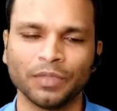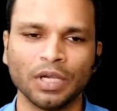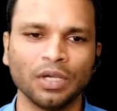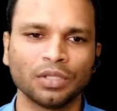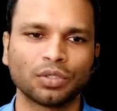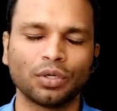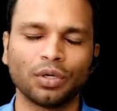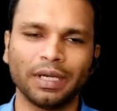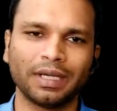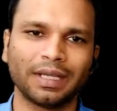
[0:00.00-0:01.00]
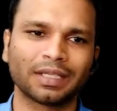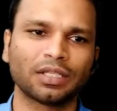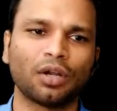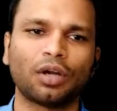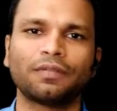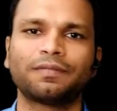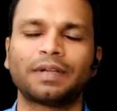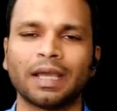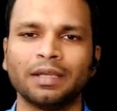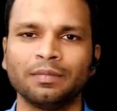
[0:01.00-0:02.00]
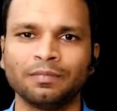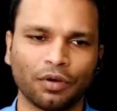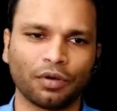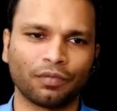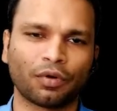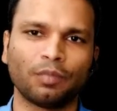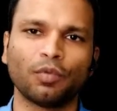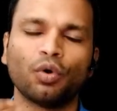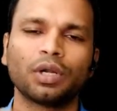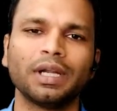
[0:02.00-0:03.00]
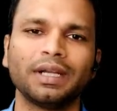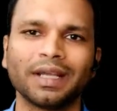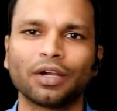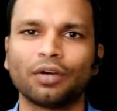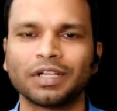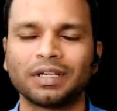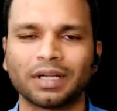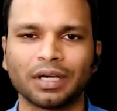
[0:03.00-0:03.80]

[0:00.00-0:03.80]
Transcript: So it takes a lot of time from oral intake of the drug